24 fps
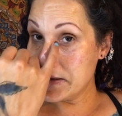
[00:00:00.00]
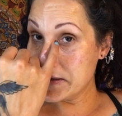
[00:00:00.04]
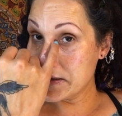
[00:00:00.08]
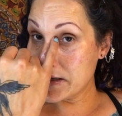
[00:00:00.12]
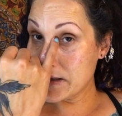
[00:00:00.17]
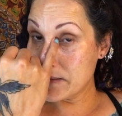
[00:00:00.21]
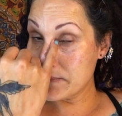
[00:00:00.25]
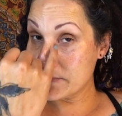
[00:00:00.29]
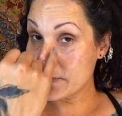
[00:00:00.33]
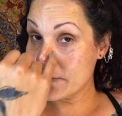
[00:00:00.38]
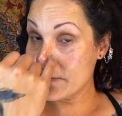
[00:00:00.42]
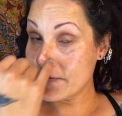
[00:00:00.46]
then
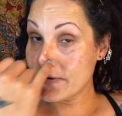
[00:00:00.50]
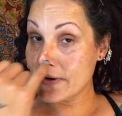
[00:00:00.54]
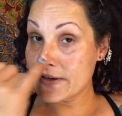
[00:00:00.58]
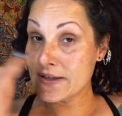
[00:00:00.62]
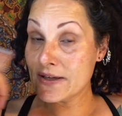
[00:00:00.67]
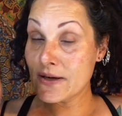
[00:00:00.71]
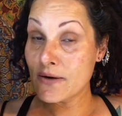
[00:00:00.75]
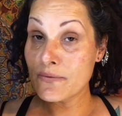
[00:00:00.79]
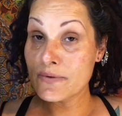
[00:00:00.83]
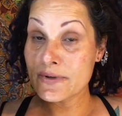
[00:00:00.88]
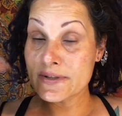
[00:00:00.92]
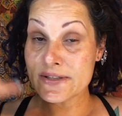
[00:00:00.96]
come to
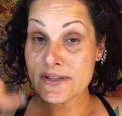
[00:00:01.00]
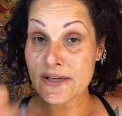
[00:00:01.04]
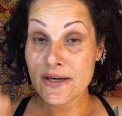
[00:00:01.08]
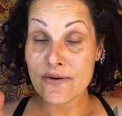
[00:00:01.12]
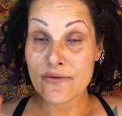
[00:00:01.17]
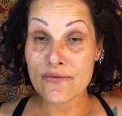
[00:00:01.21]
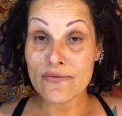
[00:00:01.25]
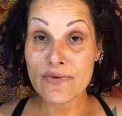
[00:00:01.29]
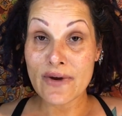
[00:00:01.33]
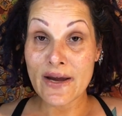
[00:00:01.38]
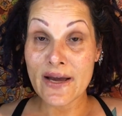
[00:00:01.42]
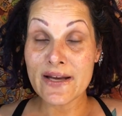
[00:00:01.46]
find out once I
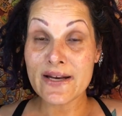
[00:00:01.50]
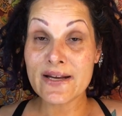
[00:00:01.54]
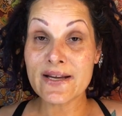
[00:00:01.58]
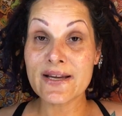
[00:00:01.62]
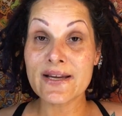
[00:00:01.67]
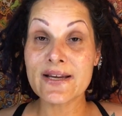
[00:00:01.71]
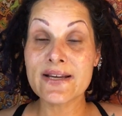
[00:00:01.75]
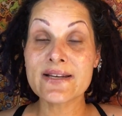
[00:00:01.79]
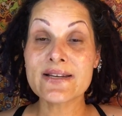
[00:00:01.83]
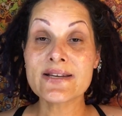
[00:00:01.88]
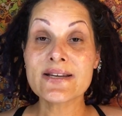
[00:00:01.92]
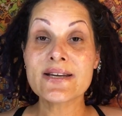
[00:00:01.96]
read
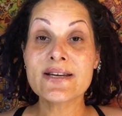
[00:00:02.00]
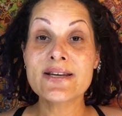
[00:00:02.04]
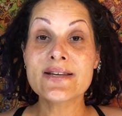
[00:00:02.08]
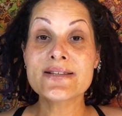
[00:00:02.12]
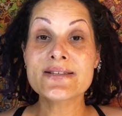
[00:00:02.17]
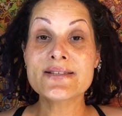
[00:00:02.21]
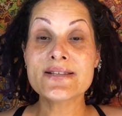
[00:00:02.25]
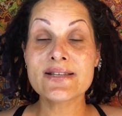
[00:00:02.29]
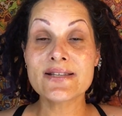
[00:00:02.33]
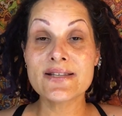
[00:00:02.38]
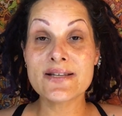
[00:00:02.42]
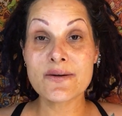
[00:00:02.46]
it,
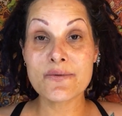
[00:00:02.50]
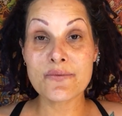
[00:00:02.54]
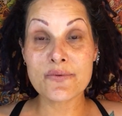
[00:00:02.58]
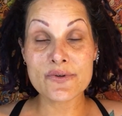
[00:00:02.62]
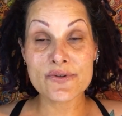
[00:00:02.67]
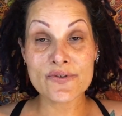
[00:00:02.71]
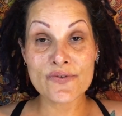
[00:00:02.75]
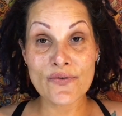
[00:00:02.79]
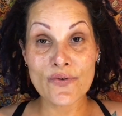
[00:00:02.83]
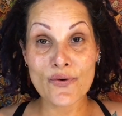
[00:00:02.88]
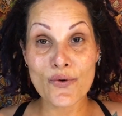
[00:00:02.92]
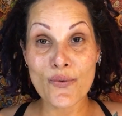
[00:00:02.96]
it said that it
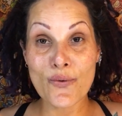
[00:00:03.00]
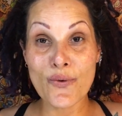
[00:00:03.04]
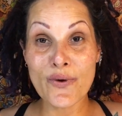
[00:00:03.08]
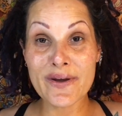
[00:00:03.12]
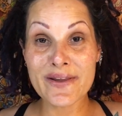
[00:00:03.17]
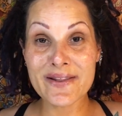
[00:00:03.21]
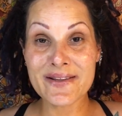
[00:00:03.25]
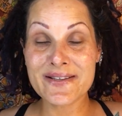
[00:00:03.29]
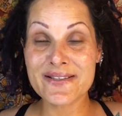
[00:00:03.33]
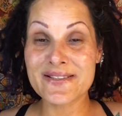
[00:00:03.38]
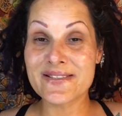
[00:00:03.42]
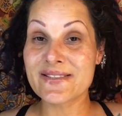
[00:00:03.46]
was for
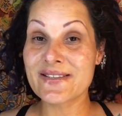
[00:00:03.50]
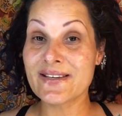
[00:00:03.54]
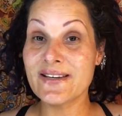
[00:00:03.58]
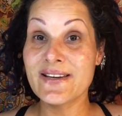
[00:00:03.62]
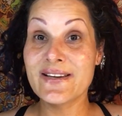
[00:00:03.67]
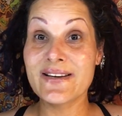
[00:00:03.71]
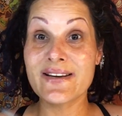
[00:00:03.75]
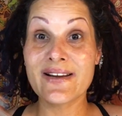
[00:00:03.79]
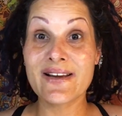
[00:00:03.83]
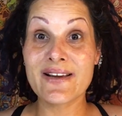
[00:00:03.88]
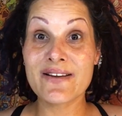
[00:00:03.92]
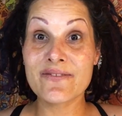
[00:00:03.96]
oily
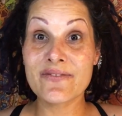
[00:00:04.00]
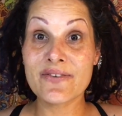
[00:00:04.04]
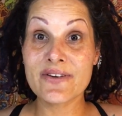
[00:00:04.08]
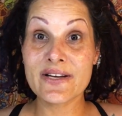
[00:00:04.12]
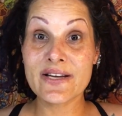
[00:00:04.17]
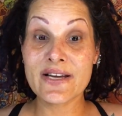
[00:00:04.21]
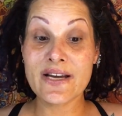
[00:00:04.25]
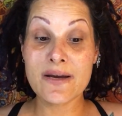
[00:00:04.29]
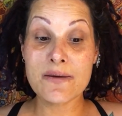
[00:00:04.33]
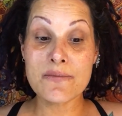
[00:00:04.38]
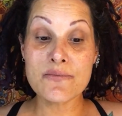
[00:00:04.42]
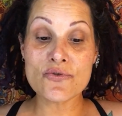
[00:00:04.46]
skin. And
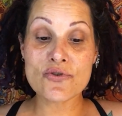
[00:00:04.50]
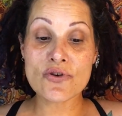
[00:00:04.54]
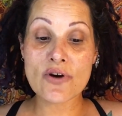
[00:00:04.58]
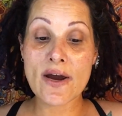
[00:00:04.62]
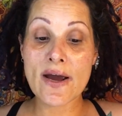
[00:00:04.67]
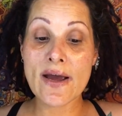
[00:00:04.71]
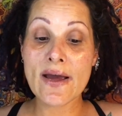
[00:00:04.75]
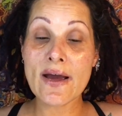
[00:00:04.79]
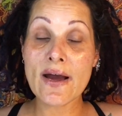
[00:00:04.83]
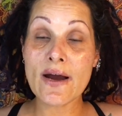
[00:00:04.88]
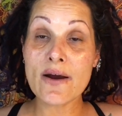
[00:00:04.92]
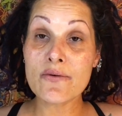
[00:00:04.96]
funny, I'm
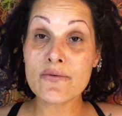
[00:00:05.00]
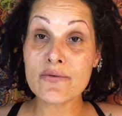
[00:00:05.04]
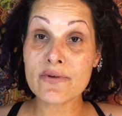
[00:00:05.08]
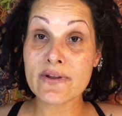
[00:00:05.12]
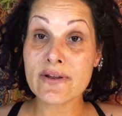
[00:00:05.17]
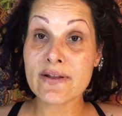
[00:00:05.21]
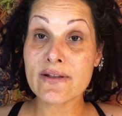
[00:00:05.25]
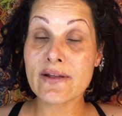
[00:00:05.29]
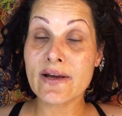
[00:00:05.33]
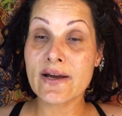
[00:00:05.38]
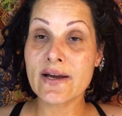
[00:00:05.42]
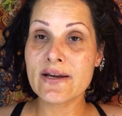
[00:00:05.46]
dry. I
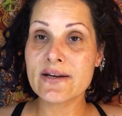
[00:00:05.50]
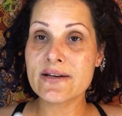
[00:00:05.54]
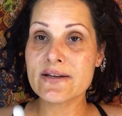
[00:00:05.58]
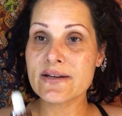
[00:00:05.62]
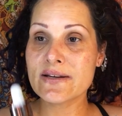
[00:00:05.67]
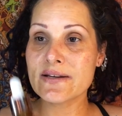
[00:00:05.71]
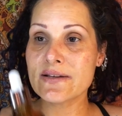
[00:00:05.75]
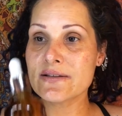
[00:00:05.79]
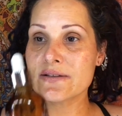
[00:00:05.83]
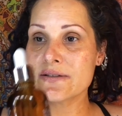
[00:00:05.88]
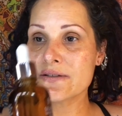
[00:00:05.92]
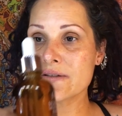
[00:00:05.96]
really liked
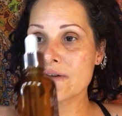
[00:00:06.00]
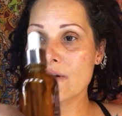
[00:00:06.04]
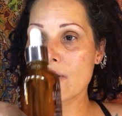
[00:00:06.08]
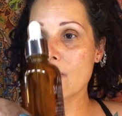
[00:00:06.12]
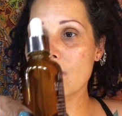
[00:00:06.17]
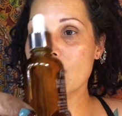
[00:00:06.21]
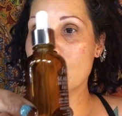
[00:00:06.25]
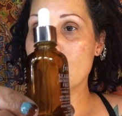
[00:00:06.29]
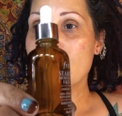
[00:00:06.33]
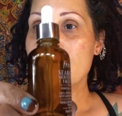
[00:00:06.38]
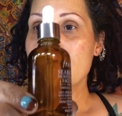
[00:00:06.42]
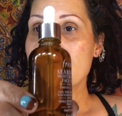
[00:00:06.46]
it.
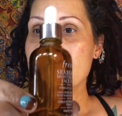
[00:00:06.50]
So